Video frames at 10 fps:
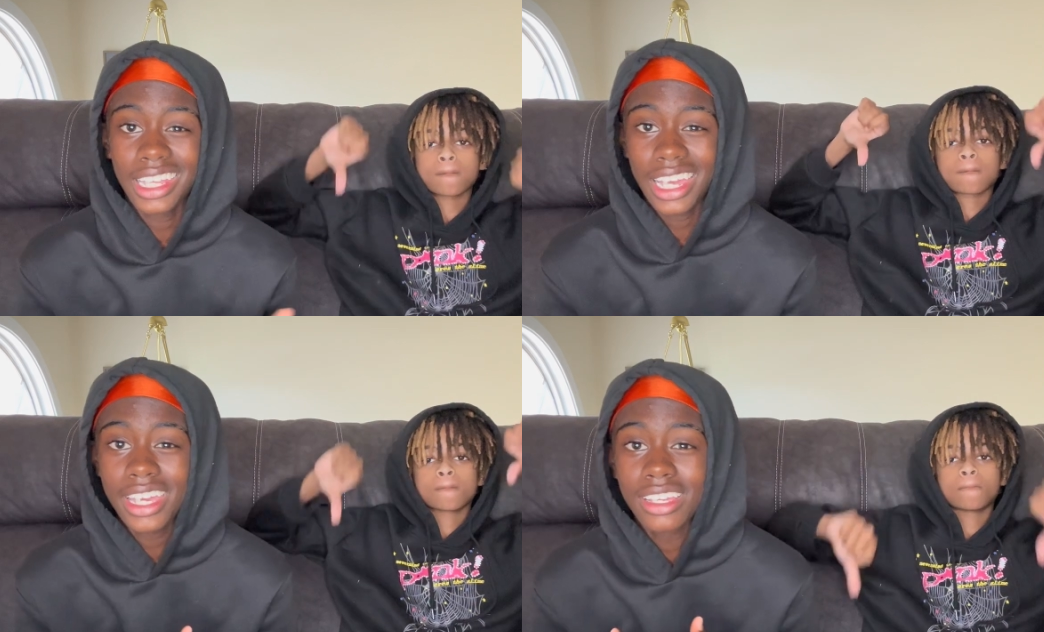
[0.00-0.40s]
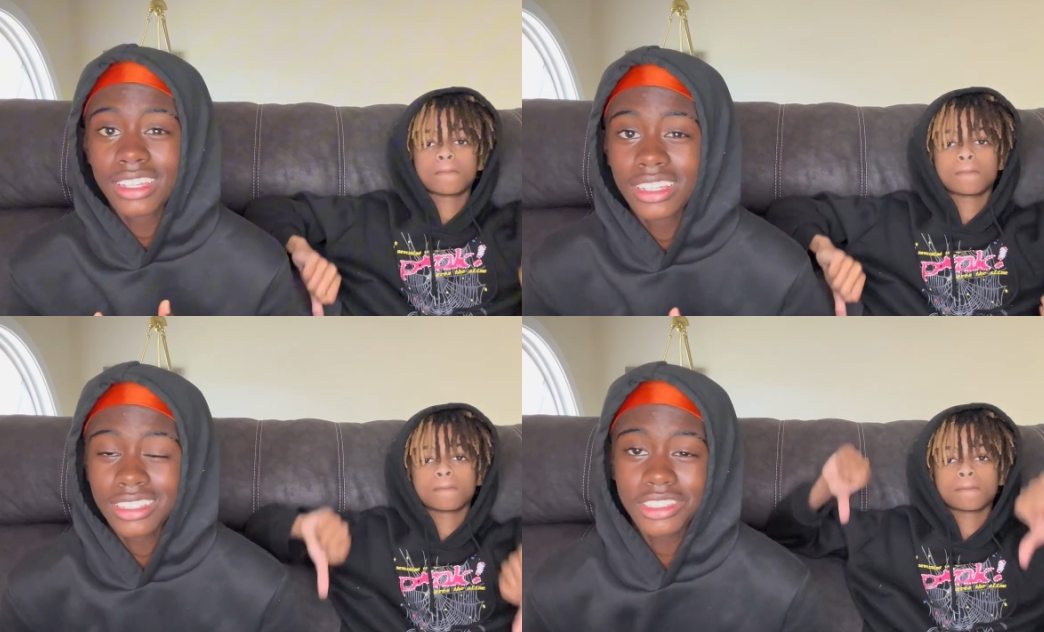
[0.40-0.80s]
Speaker 1: like,
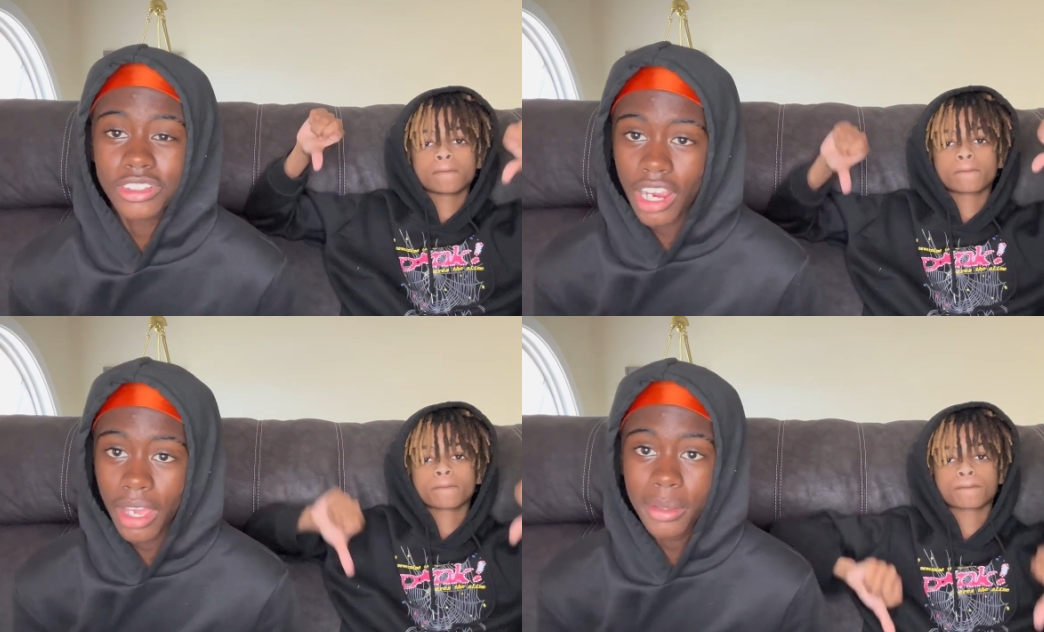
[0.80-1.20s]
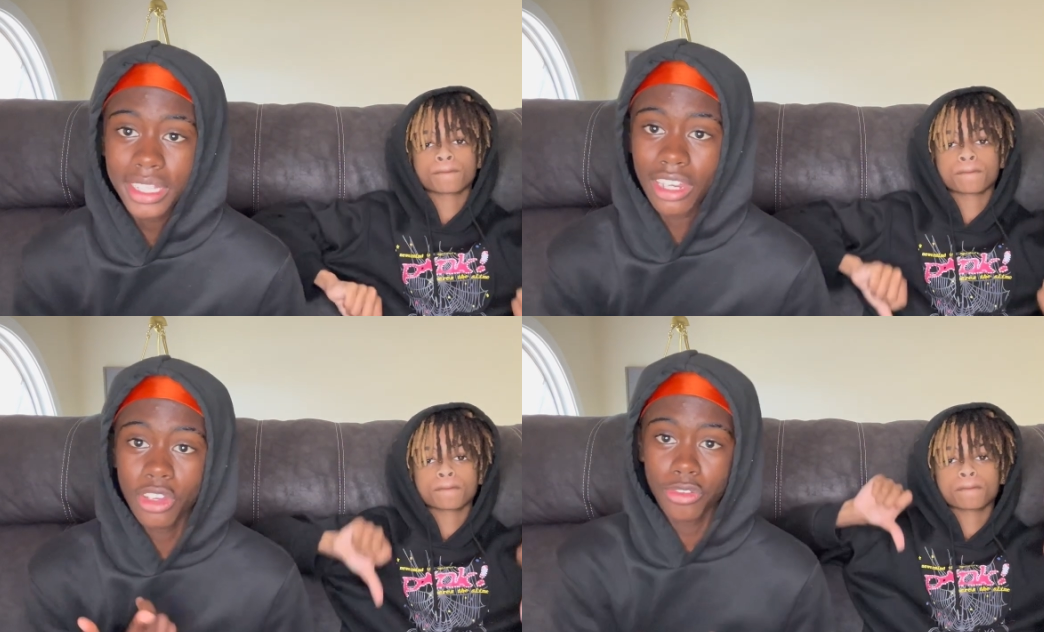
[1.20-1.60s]
subscribe, hit
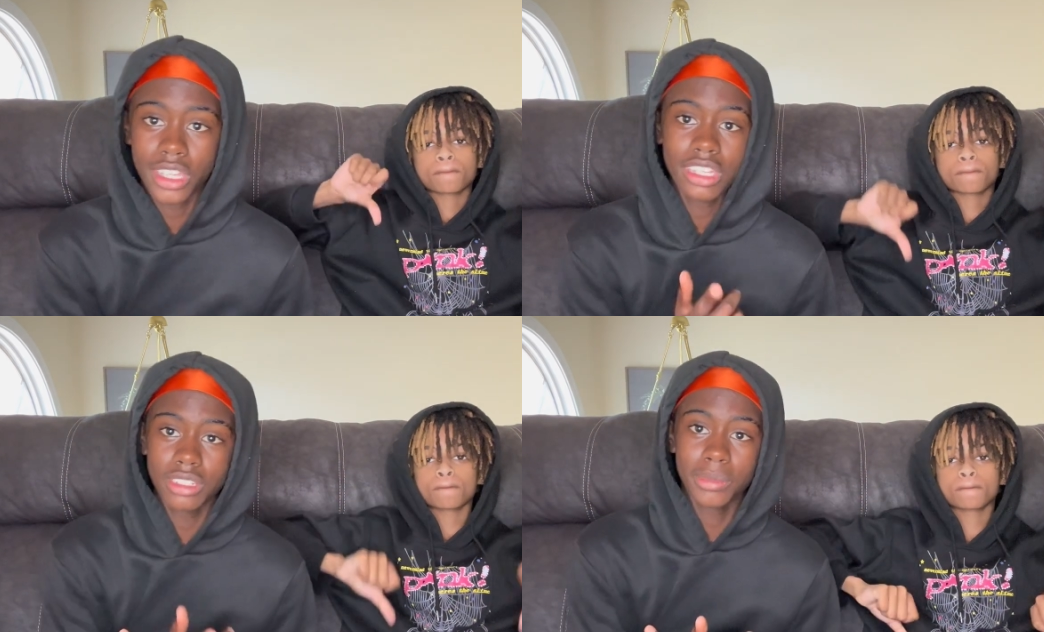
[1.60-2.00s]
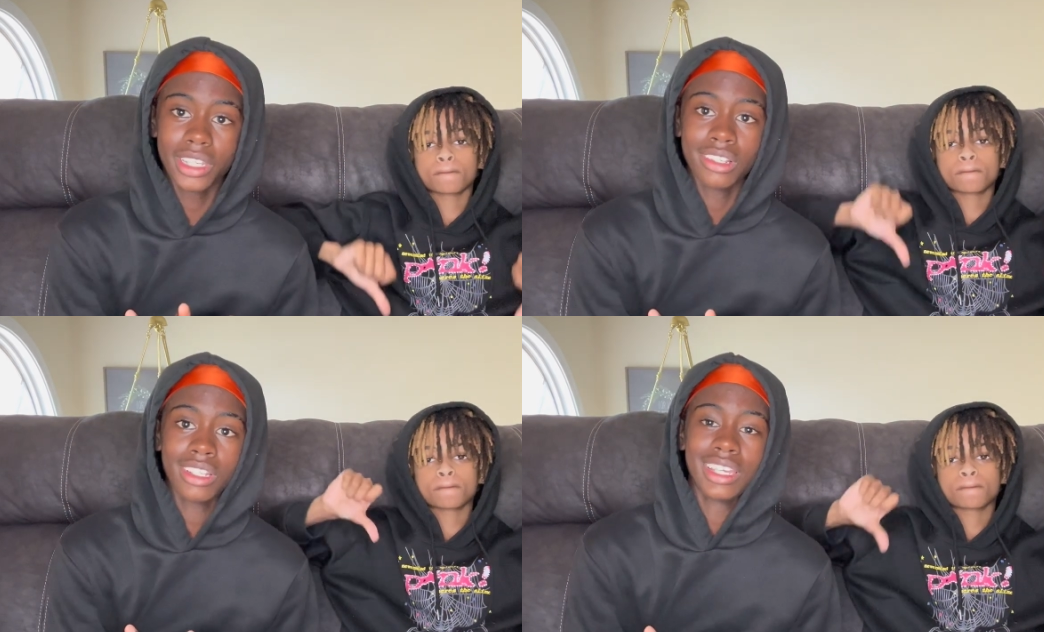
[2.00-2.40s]
that notification
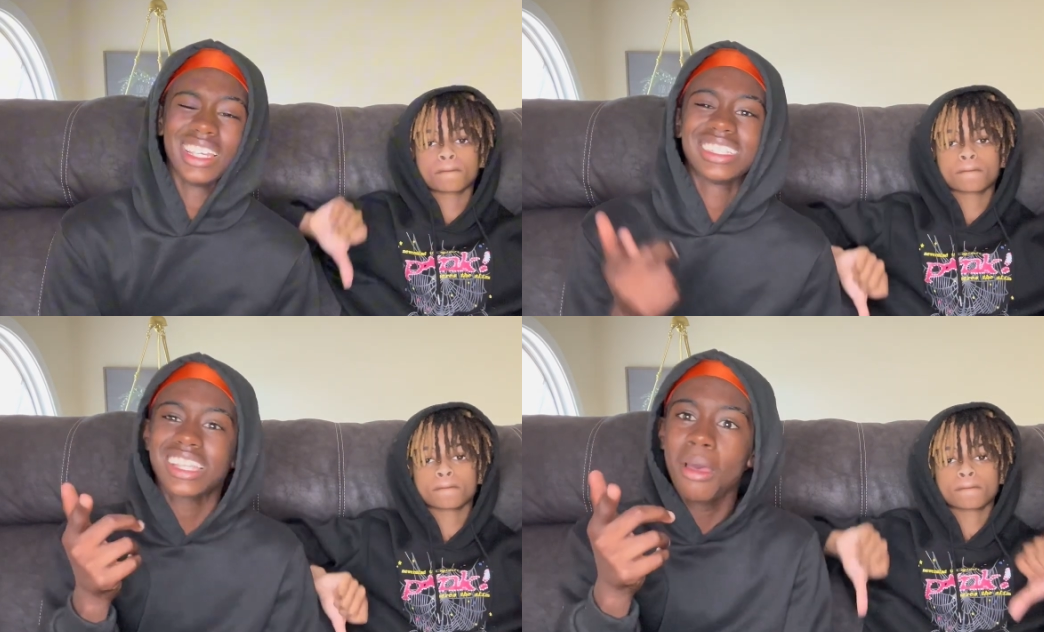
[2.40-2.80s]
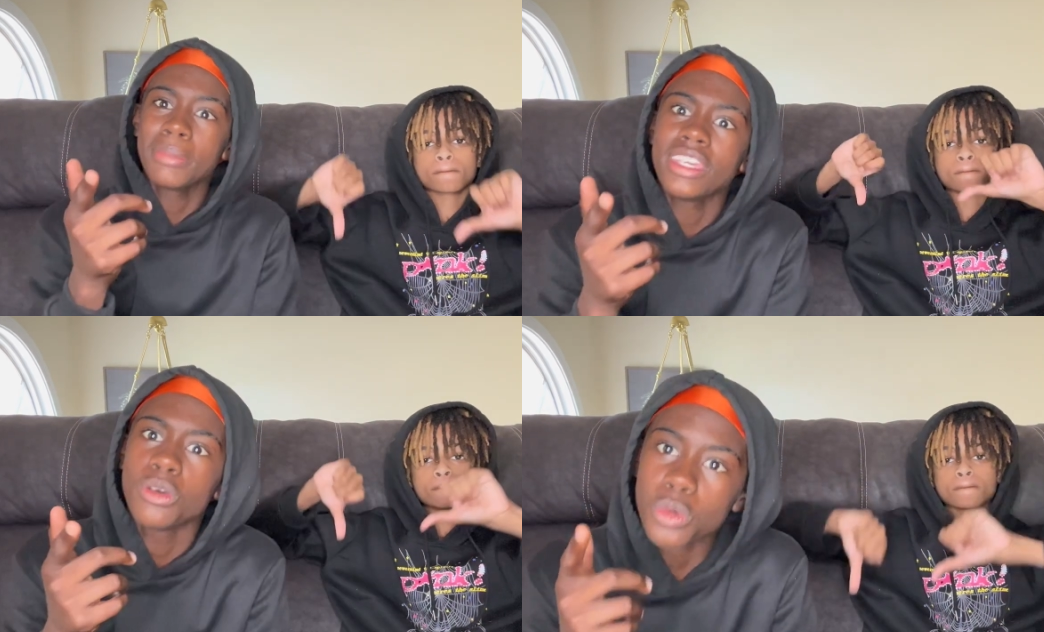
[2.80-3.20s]
bell. And stop being